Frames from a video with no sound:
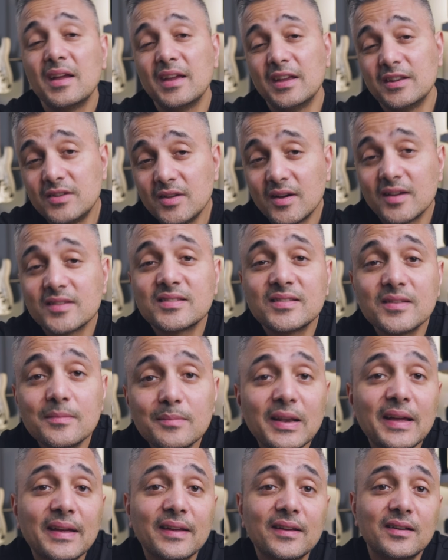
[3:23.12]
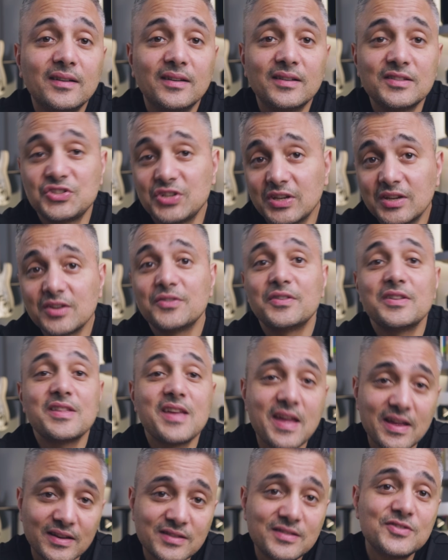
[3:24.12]
It does seem like a chicken or
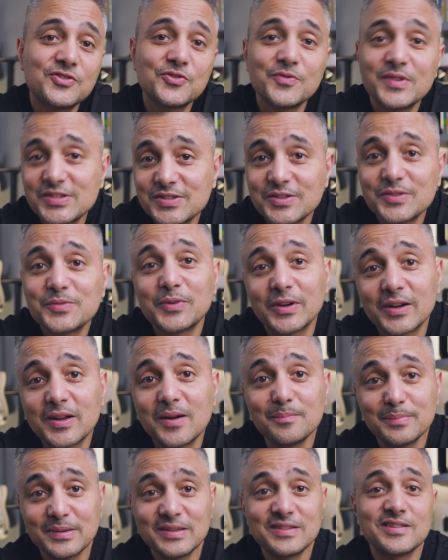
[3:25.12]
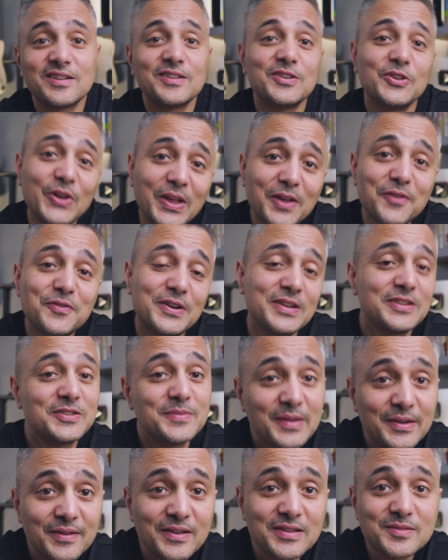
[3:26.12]
the egg situation where companies are looking for
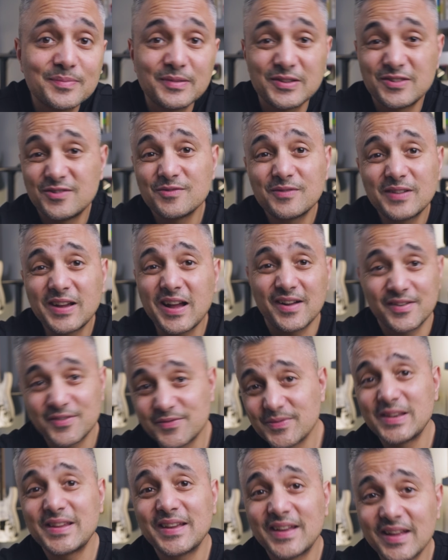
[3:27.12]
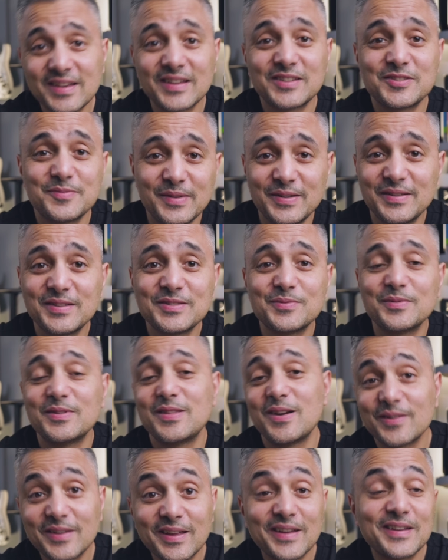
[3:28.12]
experience, but you can't really get experience
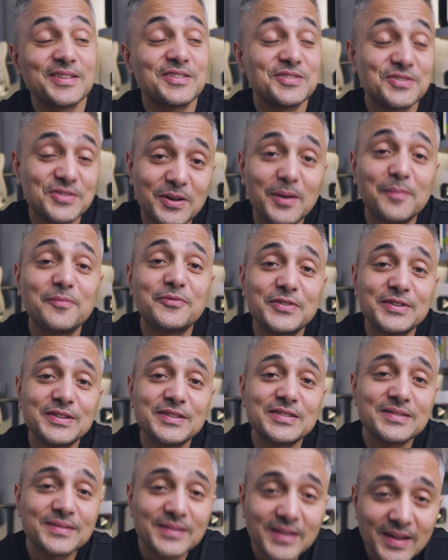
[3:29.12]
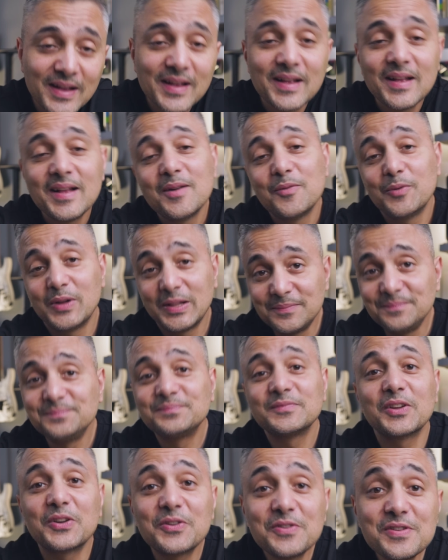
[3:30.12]
without getting a job first. Well,
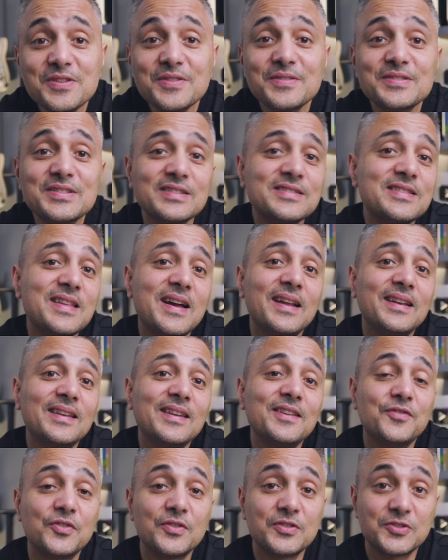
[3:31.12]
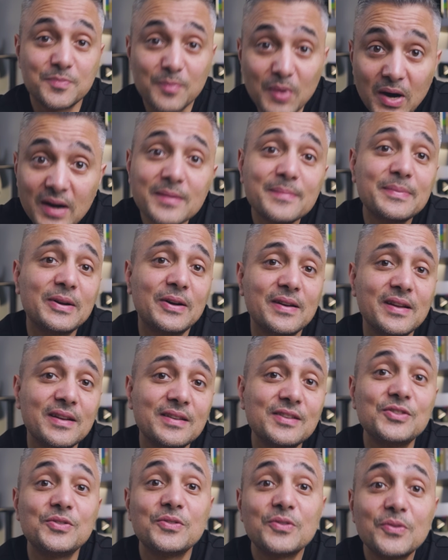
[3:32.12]
the good news is that if you're smart about
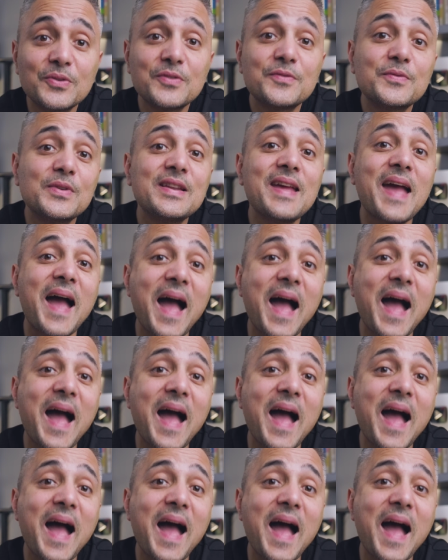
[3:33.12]
it, you don't really